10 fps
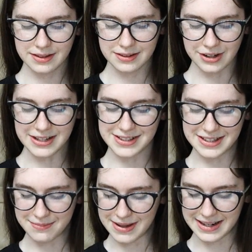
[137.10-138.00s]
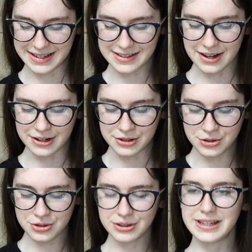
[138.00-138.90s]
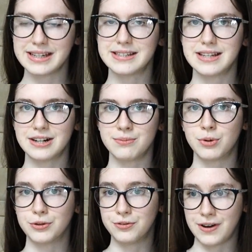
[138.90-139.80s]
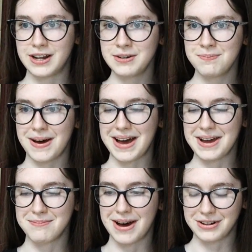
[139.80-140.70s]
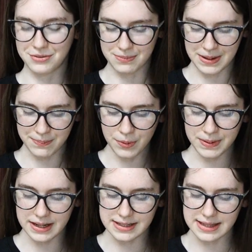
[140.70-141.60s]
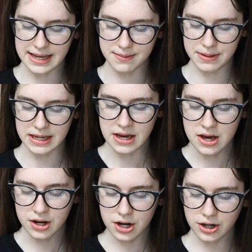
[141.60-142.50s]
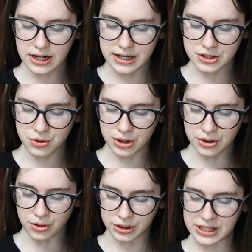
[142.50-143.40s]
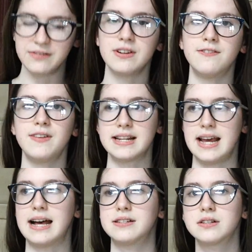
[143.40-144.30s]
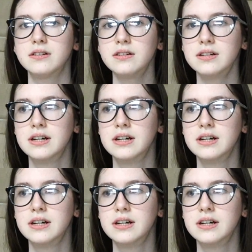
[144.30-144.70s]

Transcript: crisis committees are usually considered more fun by Model UN people because they can be current, historical, or even fantastical.